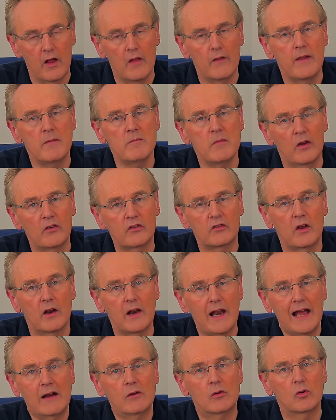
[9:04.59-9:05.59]
They must
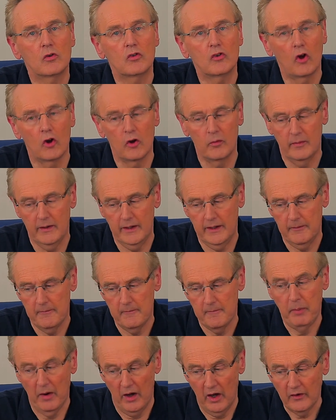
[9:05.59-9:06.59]
allow autonomy,
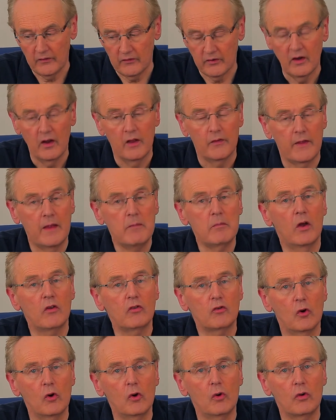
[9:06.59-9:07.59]
but they
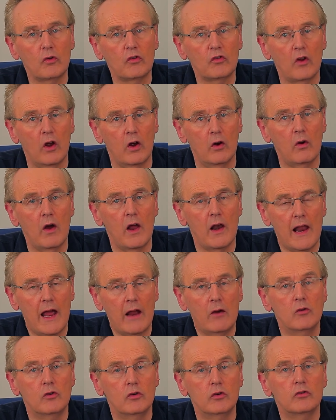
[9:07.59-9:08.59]
must also
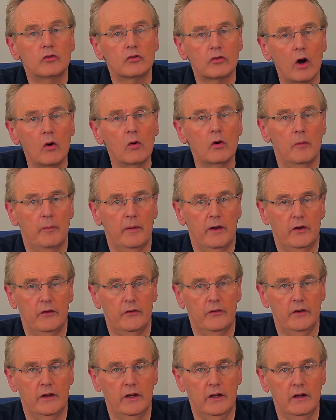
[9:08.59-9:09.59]
allow
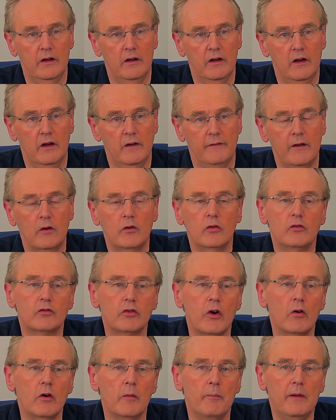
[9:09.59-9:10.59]
controllability. Now,
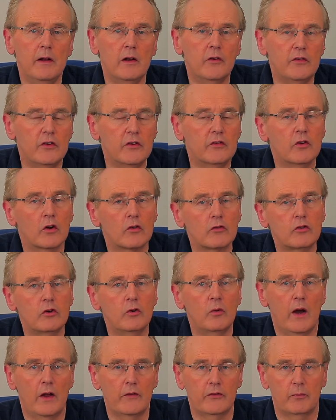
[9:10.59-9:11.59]
controllability has got
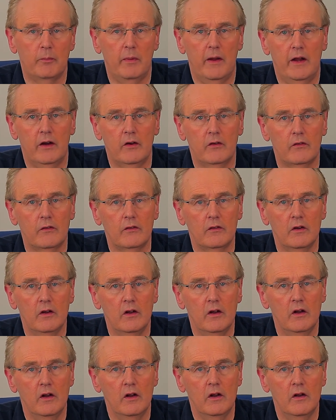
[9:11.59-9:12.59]
2 aspects.
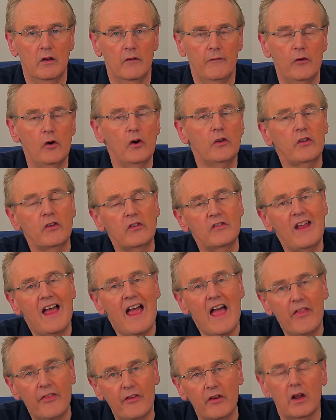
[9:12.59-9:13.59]
First, there's an
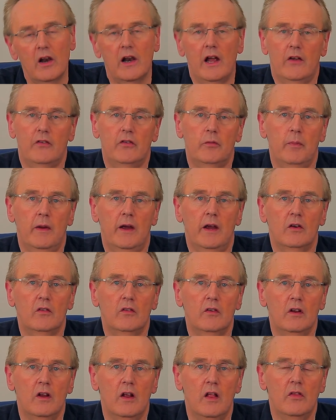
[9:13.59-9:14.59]
ethical
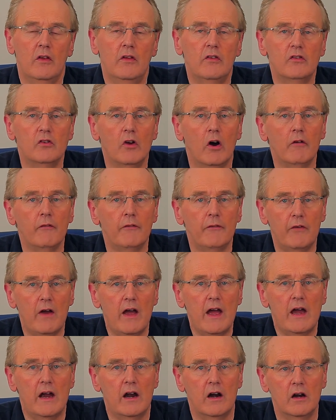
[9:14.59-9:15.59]
aspect, that it's not
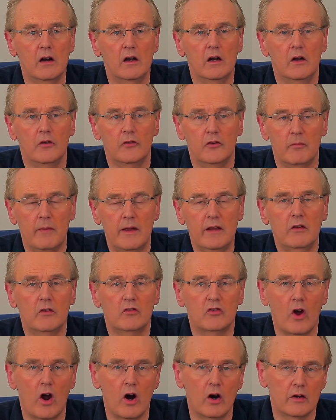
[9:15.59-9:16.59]
fair to make a
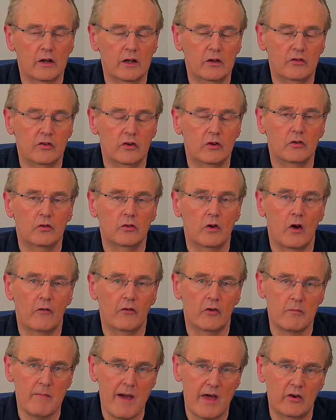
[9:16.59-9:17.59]
target
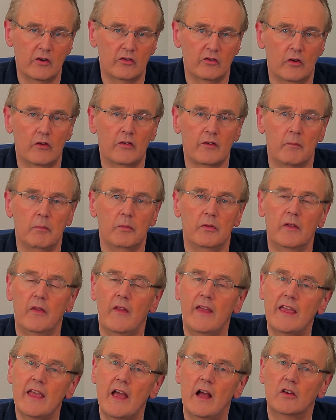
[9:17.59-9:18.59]
for a manager something
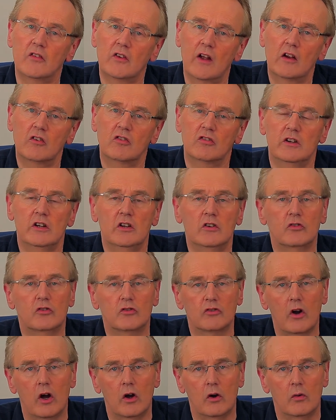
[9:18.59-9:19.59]
they can't actually
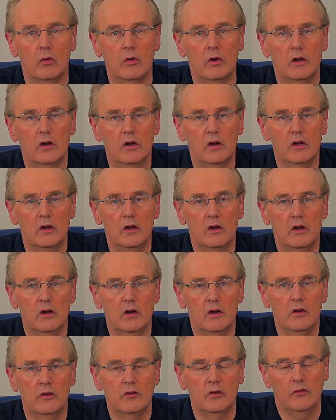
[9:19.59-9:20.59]
control.
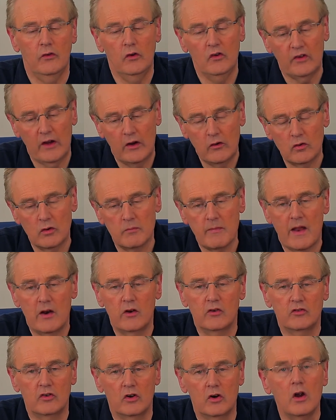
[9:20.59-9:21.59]
So if you say to a
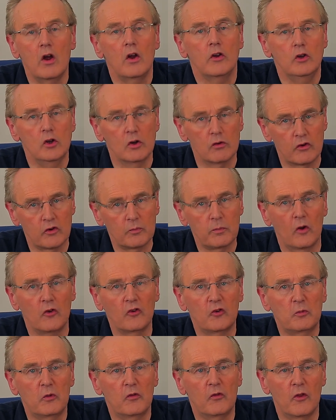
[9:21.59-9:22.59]
manager, you're
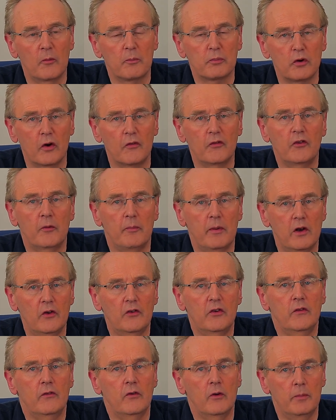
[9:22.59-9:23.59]
responsible for the
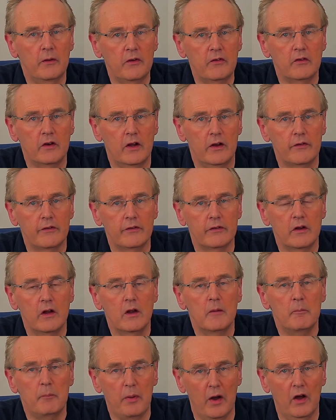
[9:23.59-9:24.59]
profitability of your business,
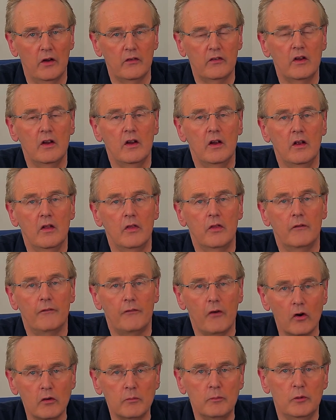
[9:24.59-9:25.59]
but the
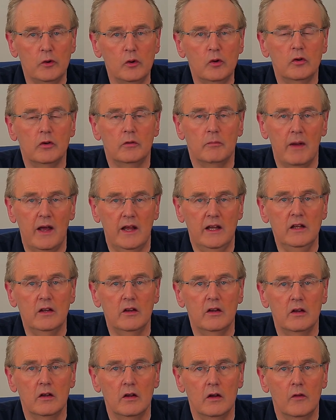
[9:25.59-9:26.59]
volume you can
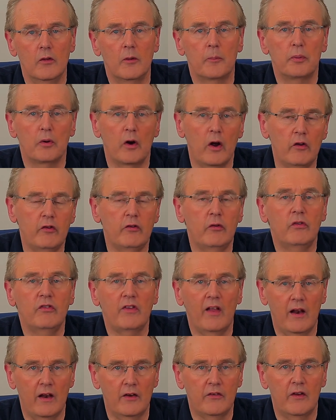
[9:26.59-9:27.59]
make, the price you
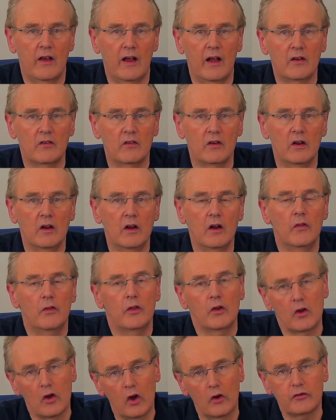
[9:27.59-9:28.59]
sell it at,
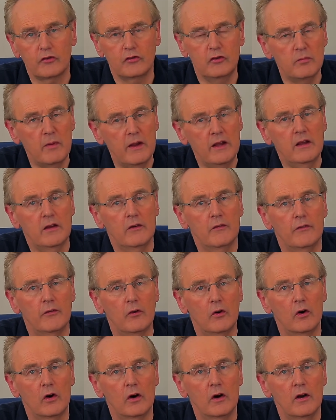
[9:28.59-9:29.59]
the cost you make it
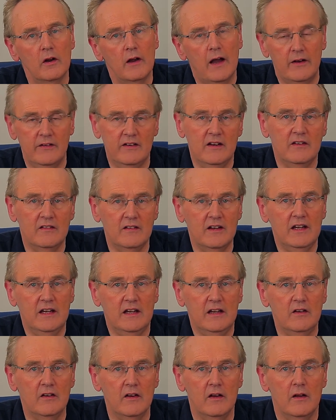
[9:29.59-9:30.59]
for, and
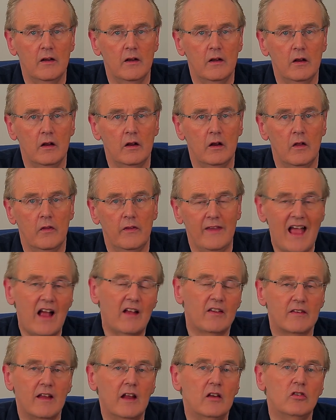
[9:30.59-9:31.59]
indeed the
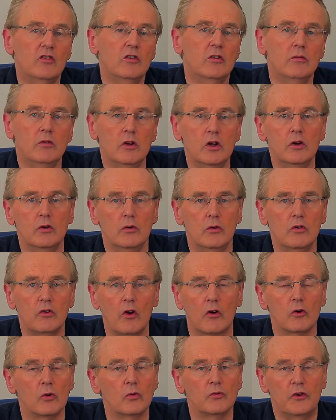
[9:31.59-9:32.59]
assets you use
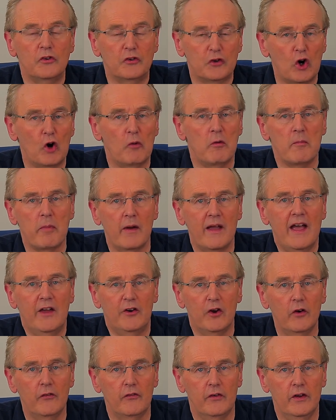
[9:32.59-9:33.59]
are all determined by
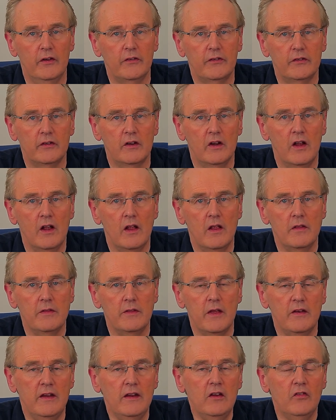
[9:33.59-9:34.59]
head office,
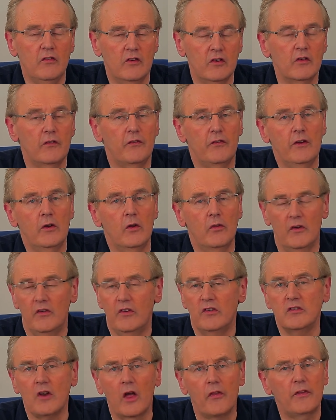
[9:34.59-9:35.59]
then he's going to feel that
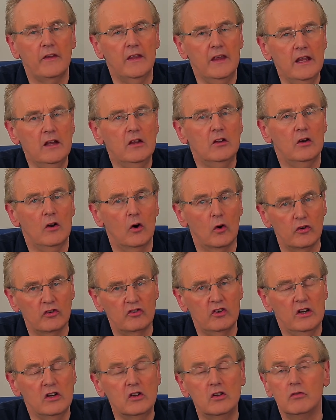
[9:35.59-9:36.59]
there's nothing he or
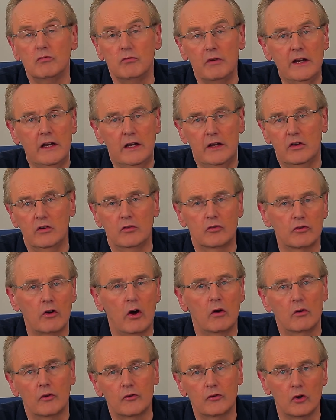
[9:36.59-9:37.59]
she can really
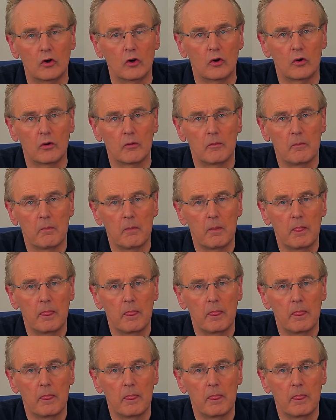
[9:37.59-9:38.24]
control at all.